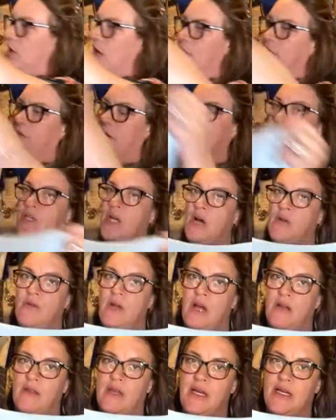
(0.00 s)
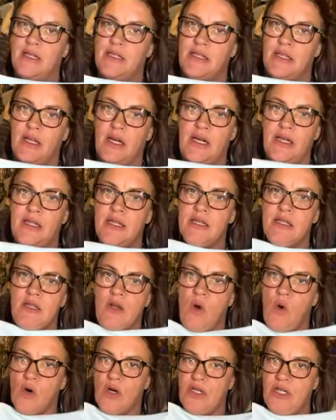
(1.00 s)
know if I've shown y'all this. Look at this
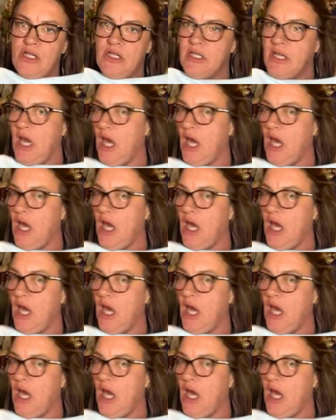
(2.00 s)
gorgeous